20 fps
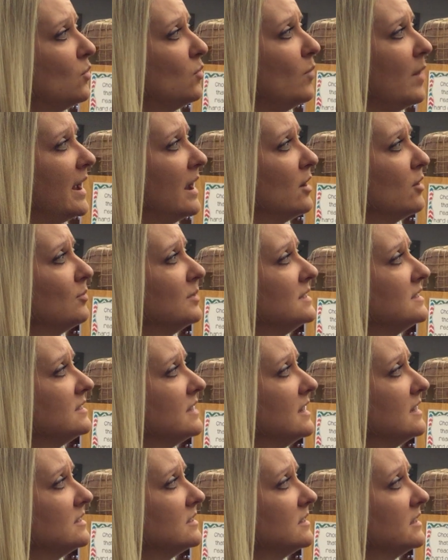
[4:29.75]
Where would
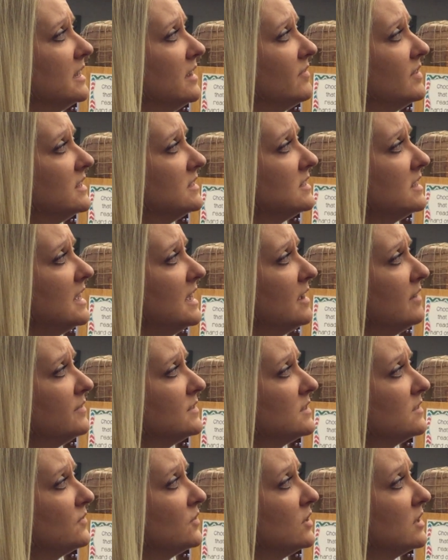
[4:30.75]
Santa leave his
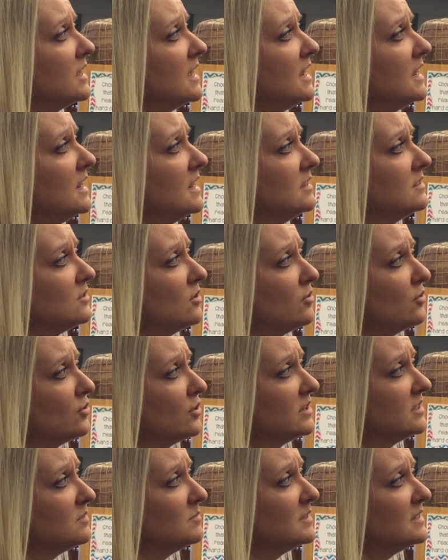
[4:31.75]
gifts for the kiddies on
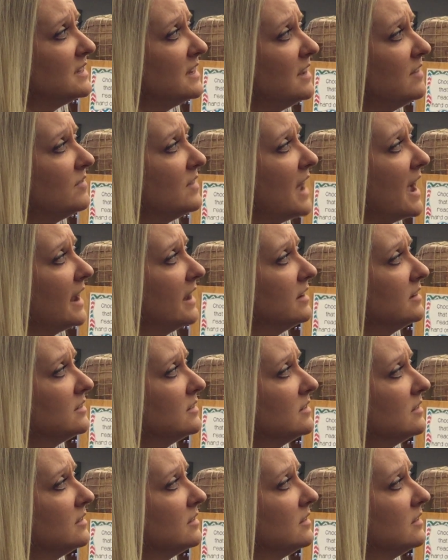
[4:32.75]
Christmas Eve night?